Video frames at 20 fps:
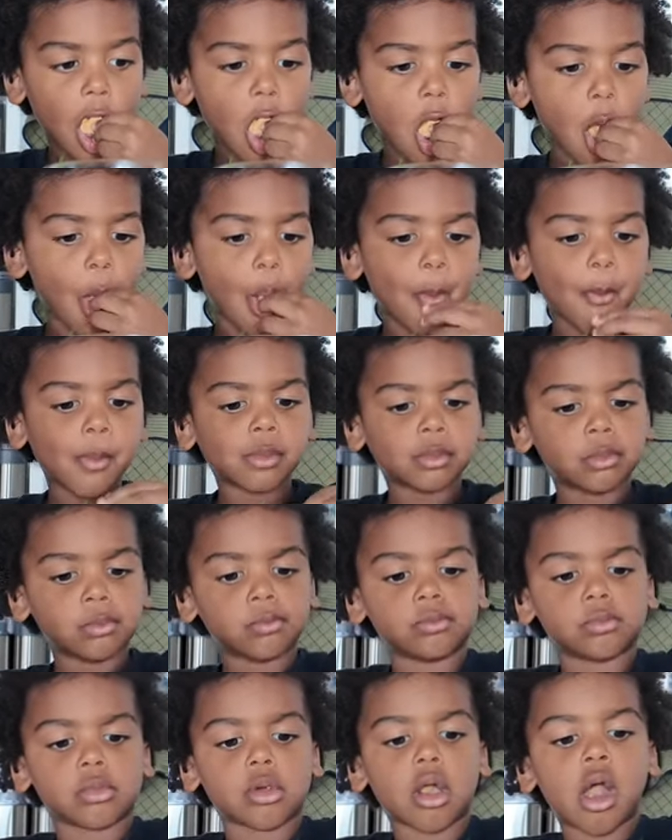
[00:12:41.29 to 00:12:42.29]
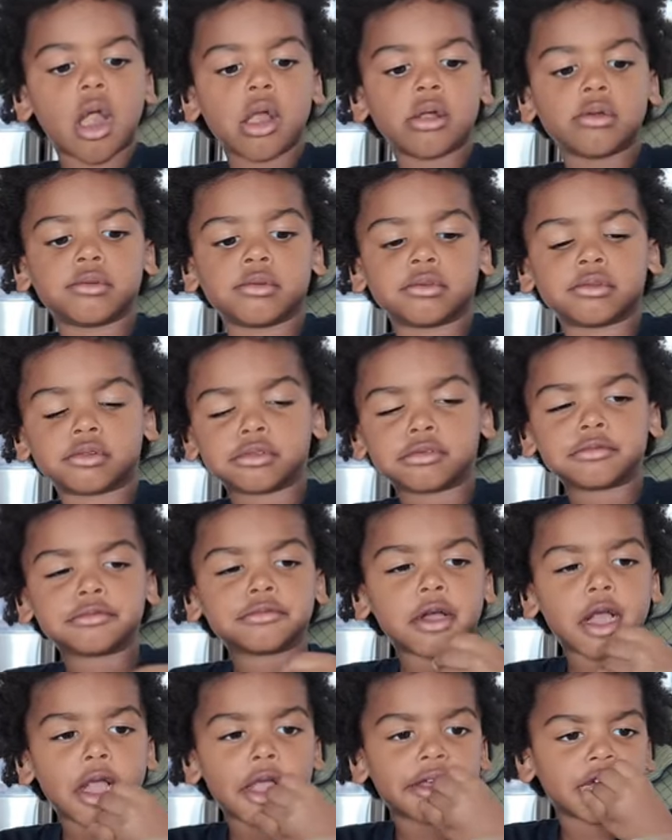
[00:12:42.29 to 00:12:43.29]
on what's in our bank account, it's
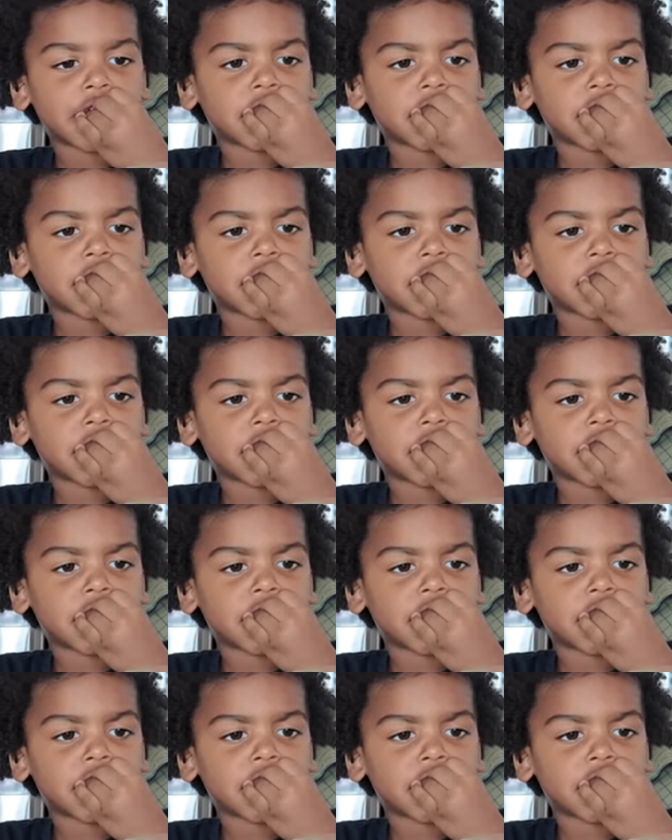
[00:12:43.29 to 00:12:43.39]
like,